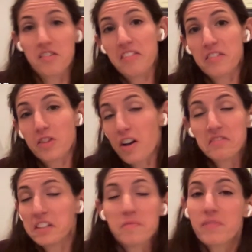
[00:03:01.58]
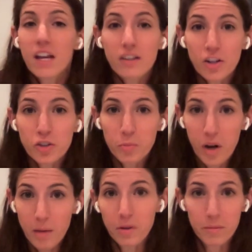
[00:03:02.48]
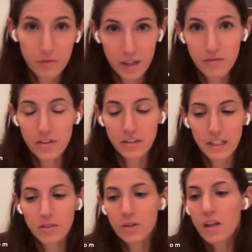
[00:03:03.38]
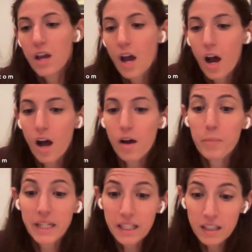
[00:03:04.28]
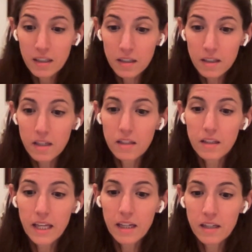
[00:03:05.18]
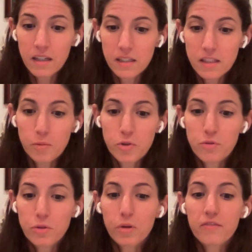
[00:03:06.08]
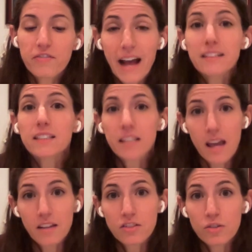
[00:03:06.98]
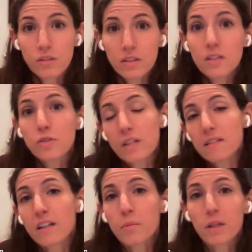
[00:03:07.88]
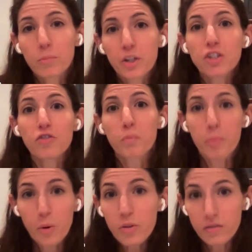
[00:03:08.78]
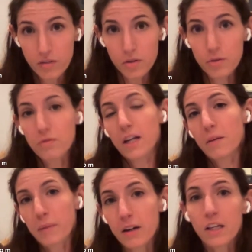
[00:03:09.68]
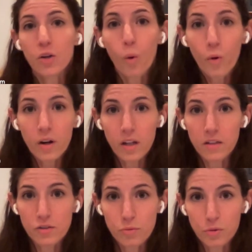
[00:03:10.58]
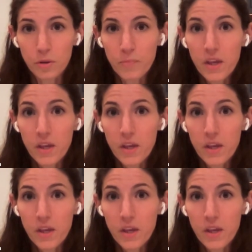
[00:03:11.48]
not there lawfully, not your problem, right, for the landlord. But here, Annika is there pursuant to her validly executed lease, so that's going to be a breach of both of those, right, American or English rule,